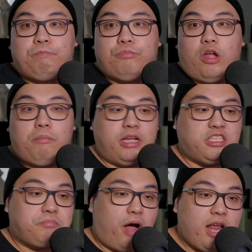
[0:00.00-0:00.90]
on my
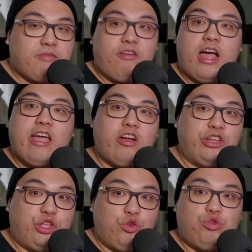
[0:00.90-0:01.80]
Spotify, on
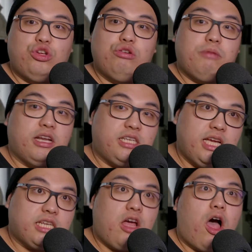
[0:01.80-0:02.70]
YouTube, on
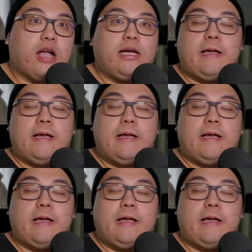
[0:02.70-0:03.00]
TikTok.